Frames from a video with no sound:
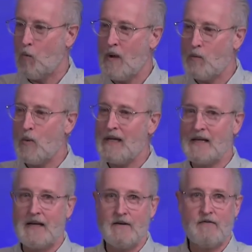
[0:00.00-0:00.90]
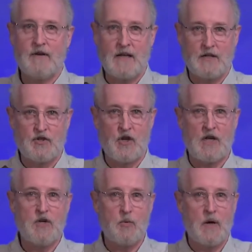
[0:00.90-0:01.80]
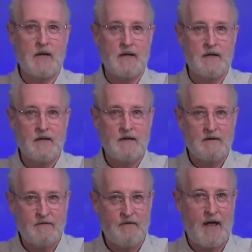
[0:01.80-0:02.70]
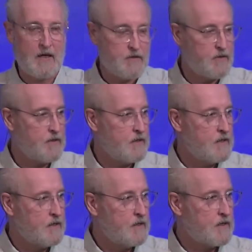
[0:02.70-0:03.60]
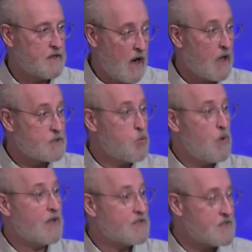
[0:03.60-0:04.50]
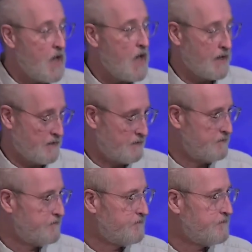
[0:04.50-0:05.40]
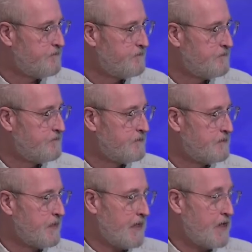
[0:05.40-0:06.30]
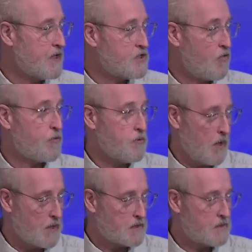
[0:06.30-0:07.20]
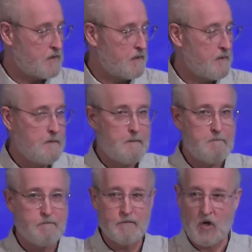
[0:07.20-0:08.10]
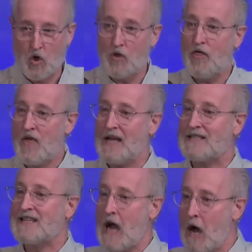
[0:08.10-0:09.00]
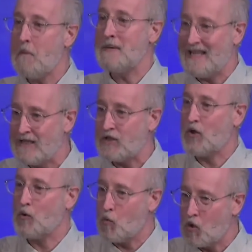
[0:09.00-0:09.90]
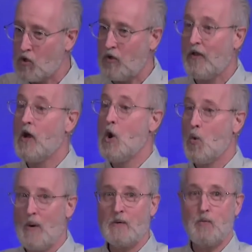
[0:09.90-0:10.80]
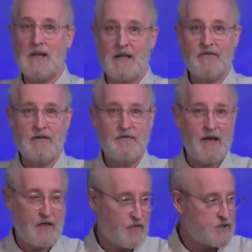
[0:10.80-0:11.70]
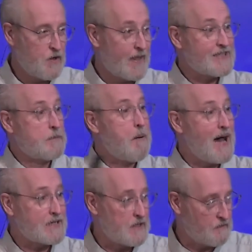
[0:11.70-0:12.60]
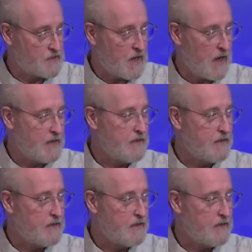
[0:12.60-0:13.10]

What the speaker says: that when we live in genuine faith, God's will is done in us and through us. Good things come into the world when we live in faith. So that's the positive side.